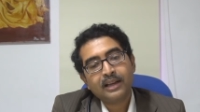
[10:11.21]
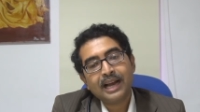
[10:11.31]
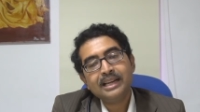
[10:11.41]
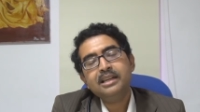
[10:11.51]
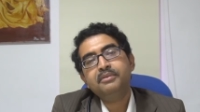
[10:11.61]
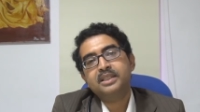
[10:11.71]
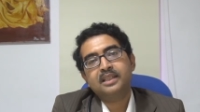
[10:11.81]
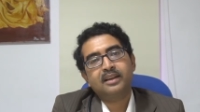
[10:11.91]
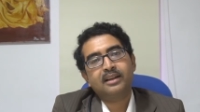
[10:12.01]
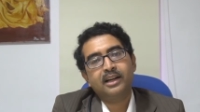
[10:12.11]
kindly
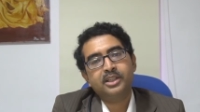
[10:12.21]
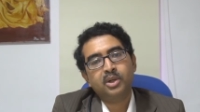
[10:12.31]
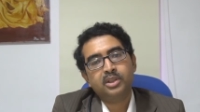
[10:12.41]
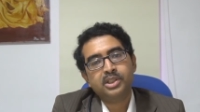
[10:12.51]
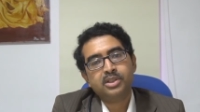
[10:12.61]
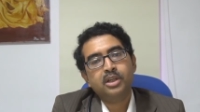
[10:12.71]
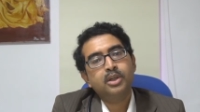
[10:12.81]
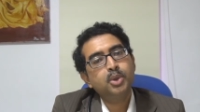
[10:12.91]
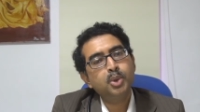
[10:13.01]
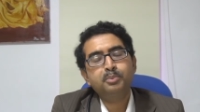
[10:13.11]
visit a cardiologist,
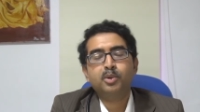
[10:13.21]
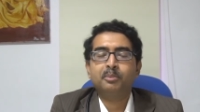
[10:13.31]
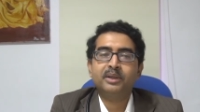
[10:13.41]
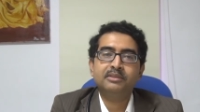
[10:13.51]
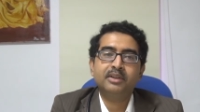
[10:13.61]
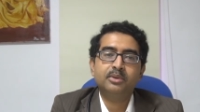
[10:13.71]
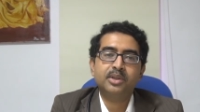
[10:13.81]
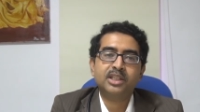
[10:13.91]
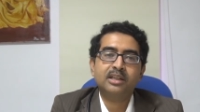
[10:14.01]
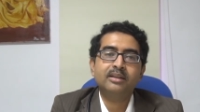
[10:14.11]
do proper
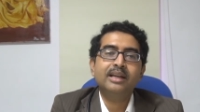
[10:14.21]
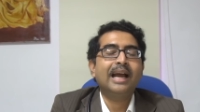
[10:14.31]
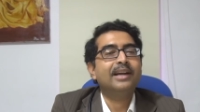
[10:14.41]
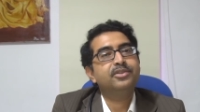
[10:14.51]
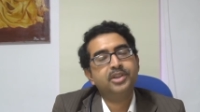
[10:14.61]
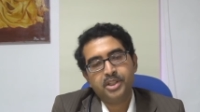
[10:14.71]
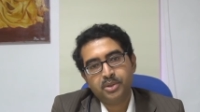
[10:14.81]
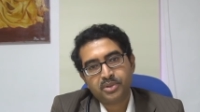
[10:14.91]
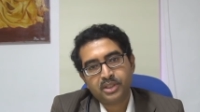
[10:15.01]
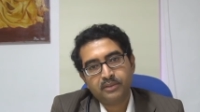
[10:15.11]
evaluation and treat
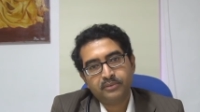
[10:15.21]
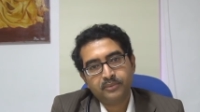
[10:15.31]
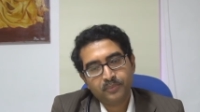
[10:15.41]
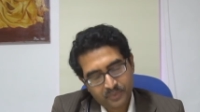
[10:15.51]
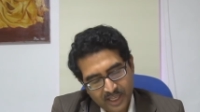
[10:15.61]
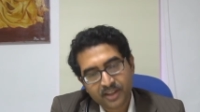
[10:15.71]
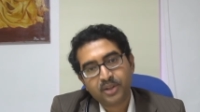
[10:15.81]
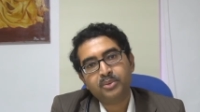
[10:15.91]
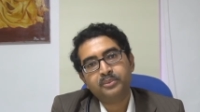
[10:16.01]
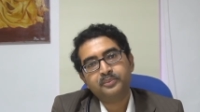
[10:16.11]
yourself. Thank you.